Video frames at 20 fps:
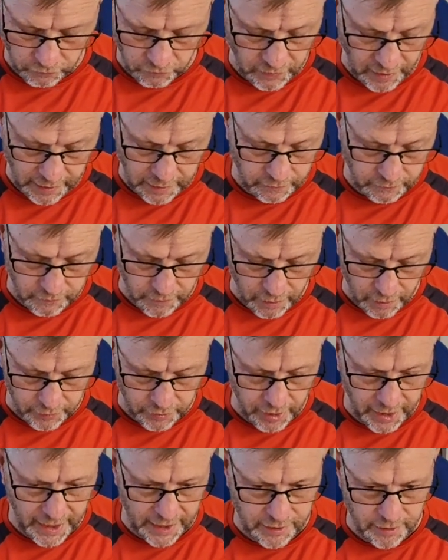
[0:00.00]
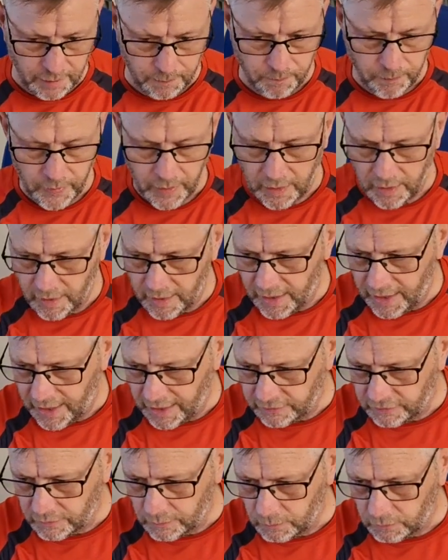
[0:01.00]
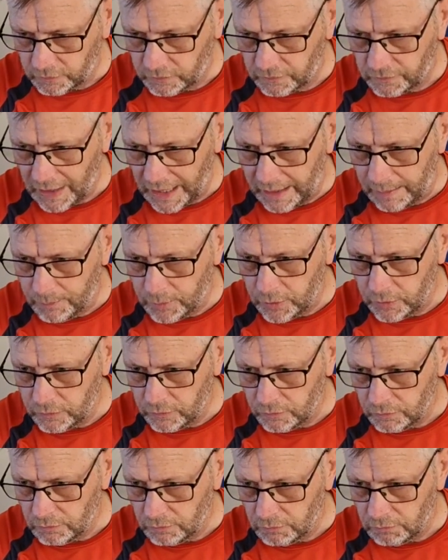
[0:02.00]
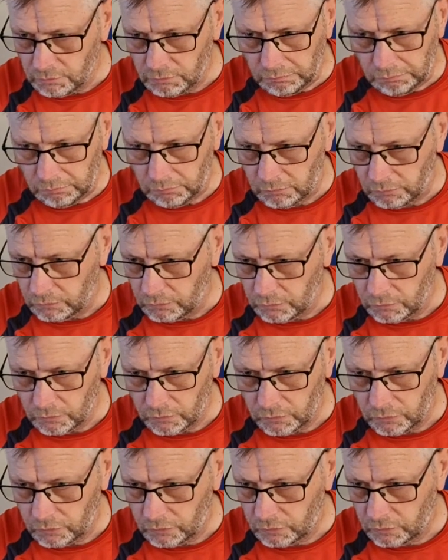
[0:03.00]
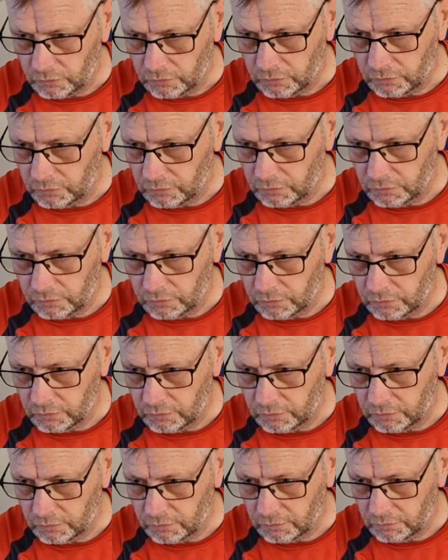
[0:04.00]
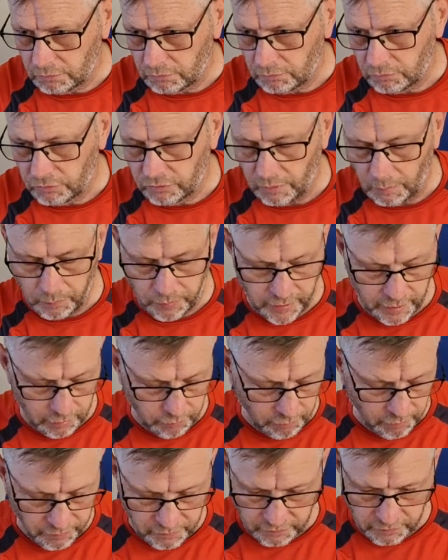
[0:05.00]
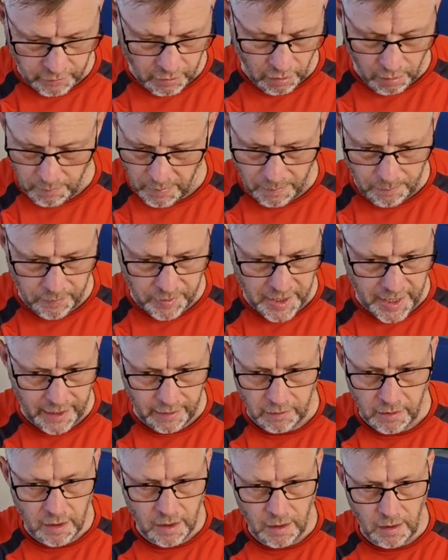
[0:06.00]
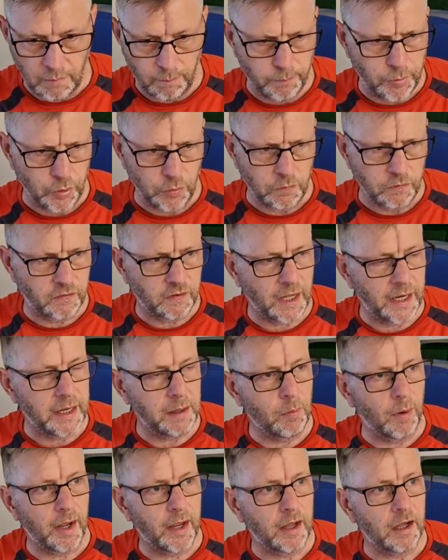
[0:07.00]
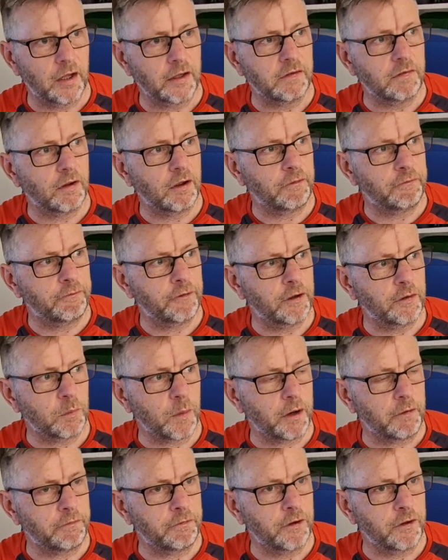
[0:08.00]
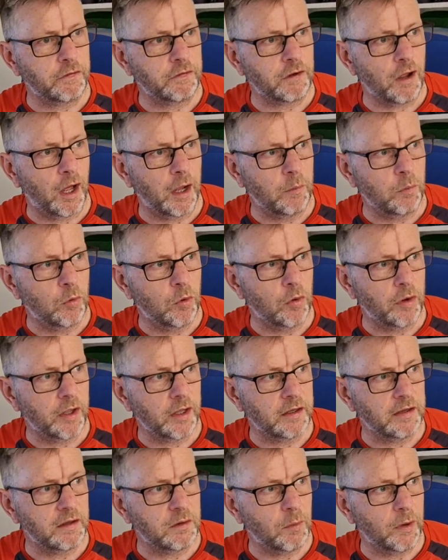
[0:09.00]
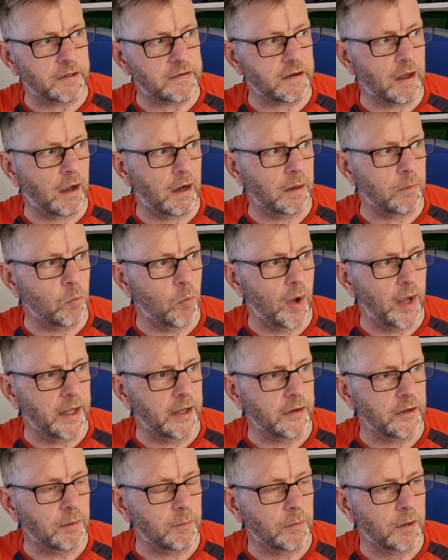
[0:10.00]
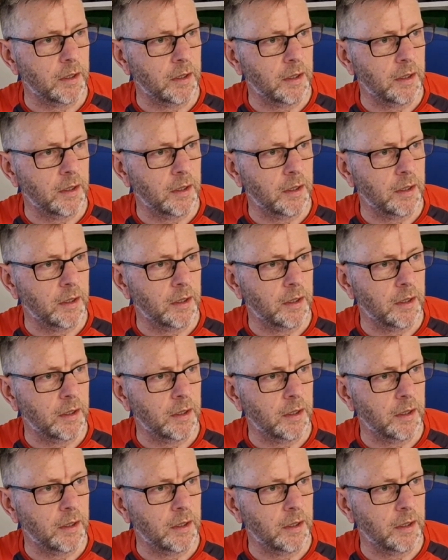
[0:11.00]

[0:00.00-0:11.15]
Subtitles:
second to none. I had some Salomon something or others, I can't remember now, boots anyway. When I first started walking, I did the West Highland Way in them,